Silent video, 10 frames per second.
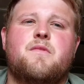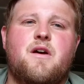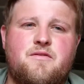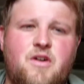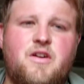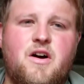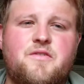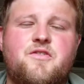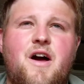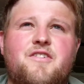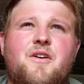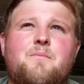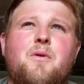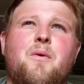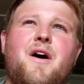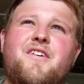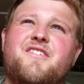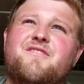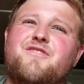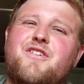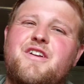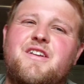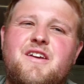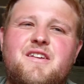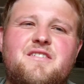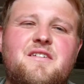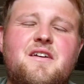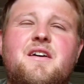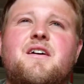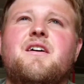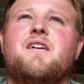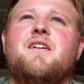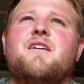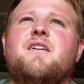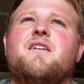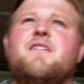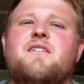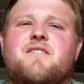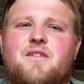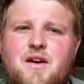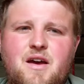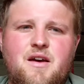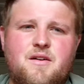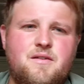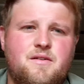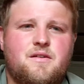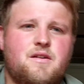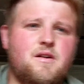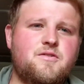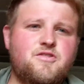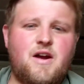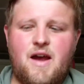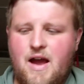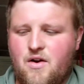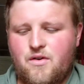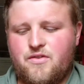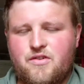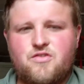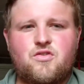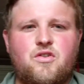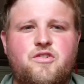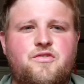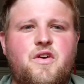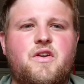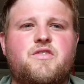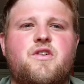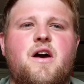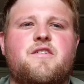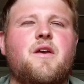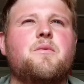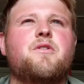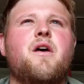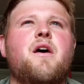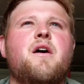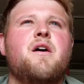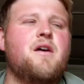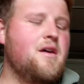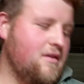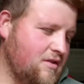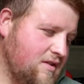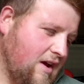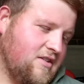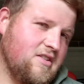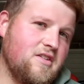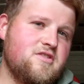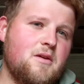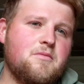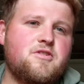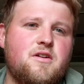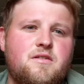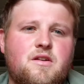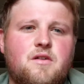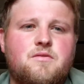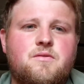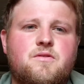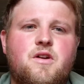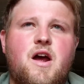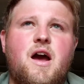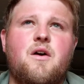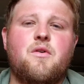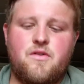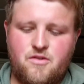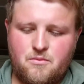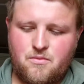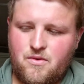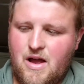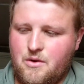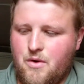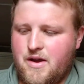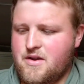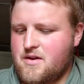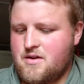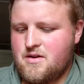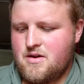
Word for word: I've not got a tricep pump like this in fucking years. So yeah, you know, try it out if you struggle to feel your triceps. If you're next in the gym, you know, try it out with some lightweight,